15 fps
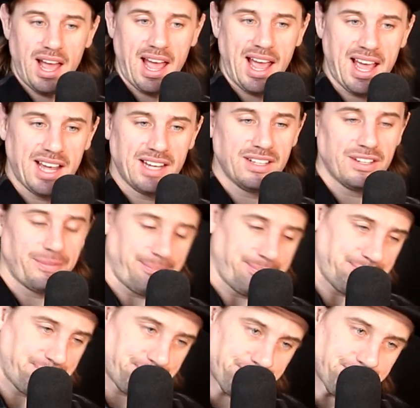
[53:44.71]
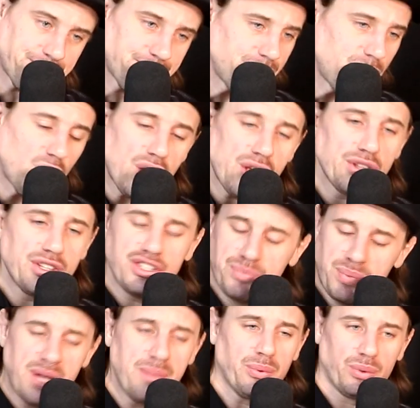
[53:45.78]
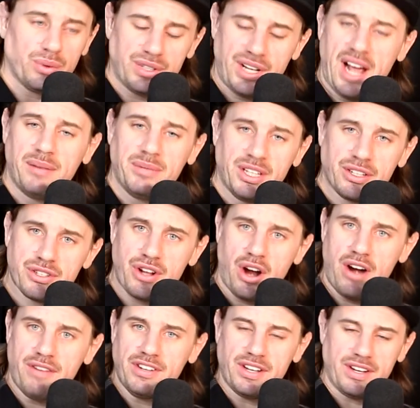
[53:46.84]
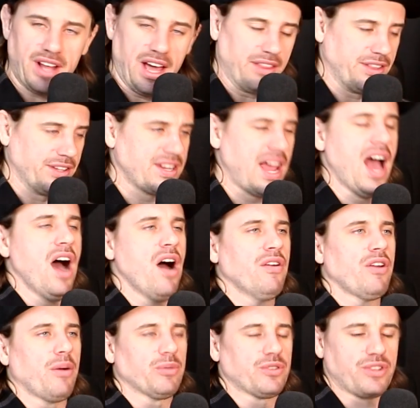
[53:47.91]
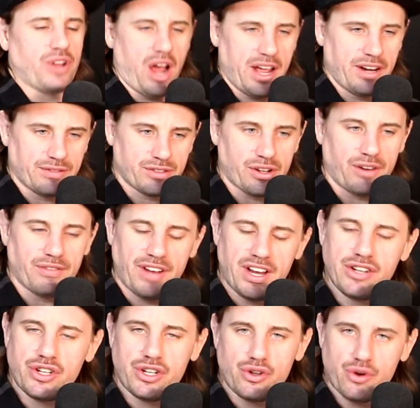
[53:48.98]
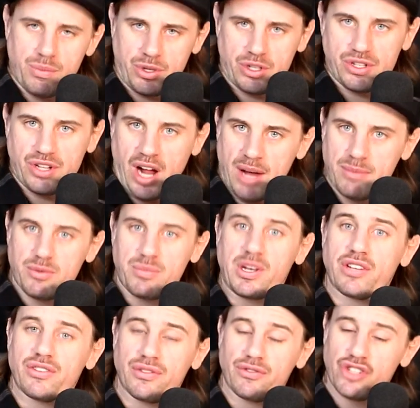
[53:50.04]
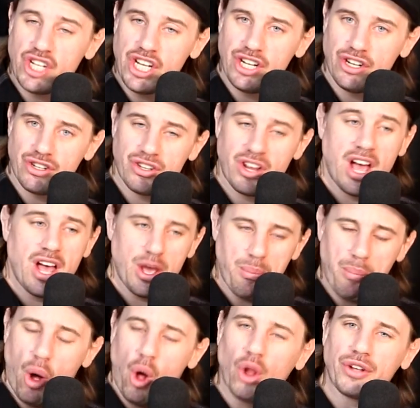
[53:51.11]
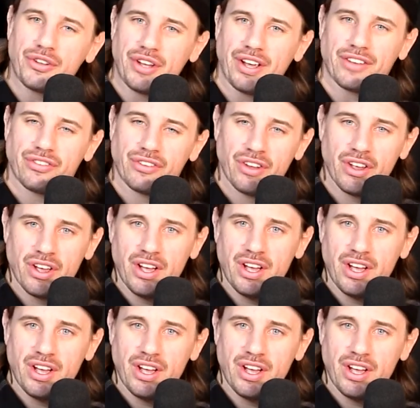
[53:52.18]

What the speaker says: And these people were damn near starving to death. The town almost died of starvation numerous times because of cheaters in politics.